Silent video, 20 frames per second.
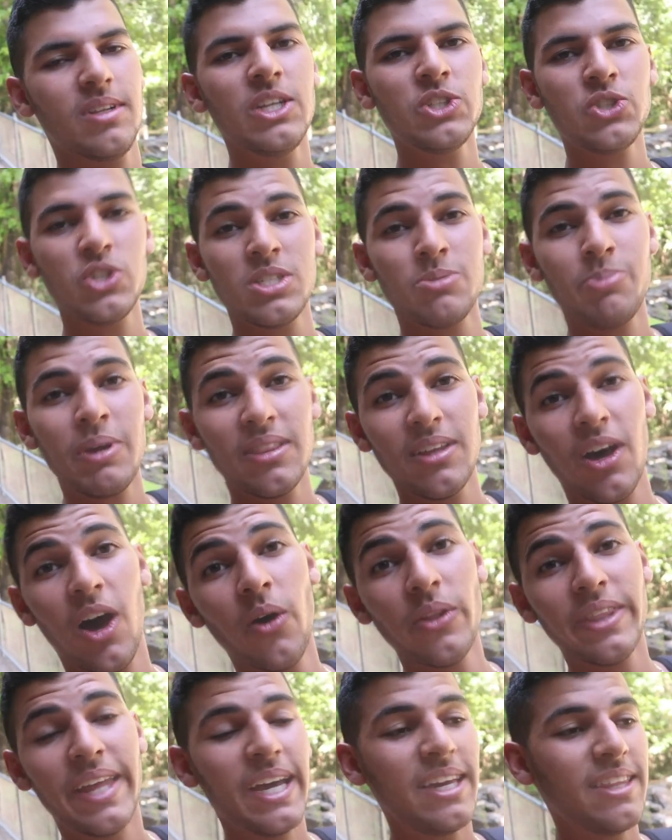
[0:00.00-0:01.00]
Literally spent the
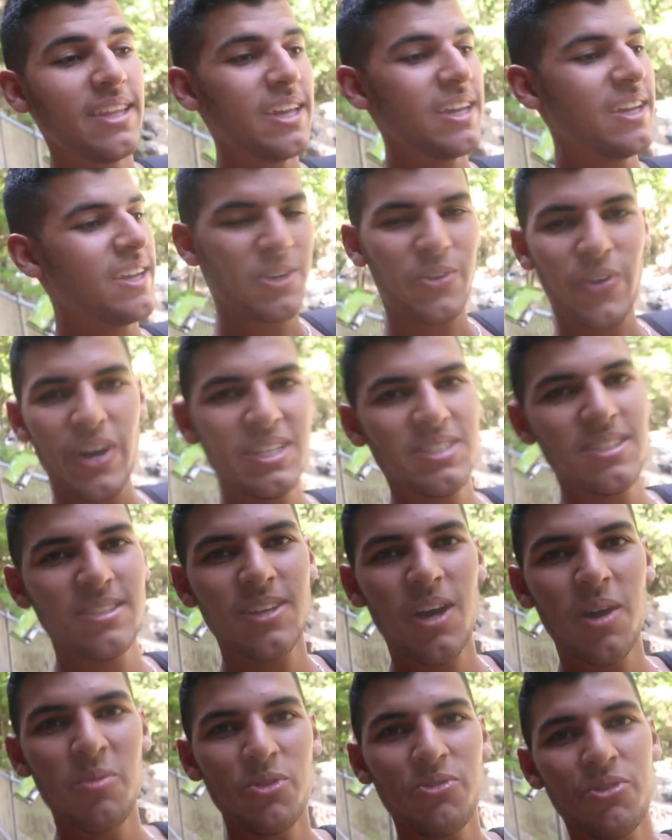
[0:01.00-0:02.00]
whole day there, crazy
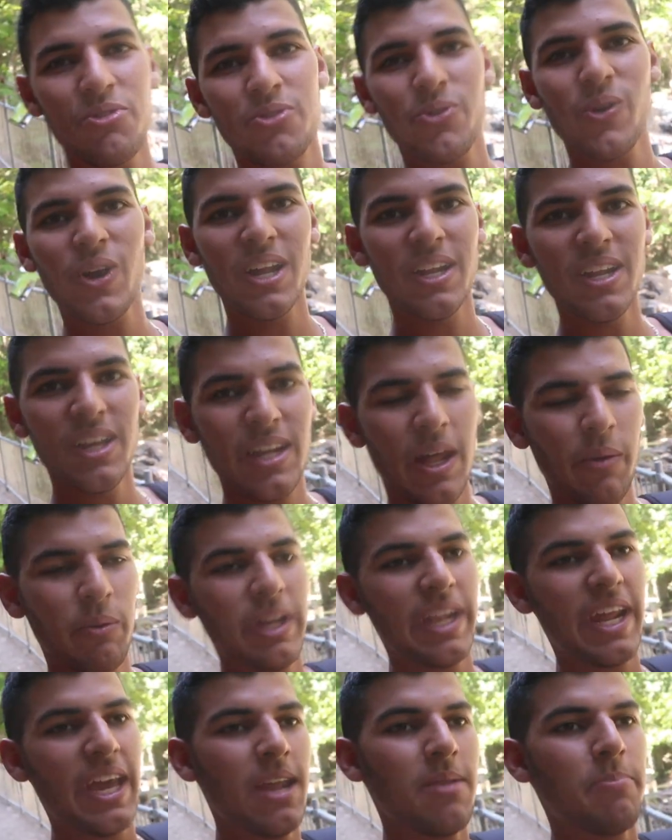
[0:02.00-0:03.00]
time with everyone. Now
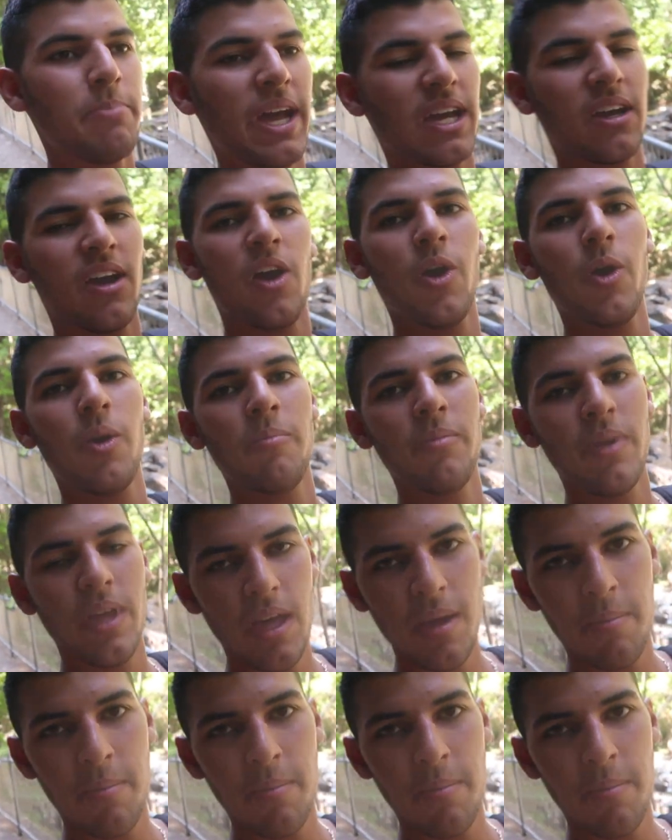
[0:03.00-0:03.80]
we're gonna head back home.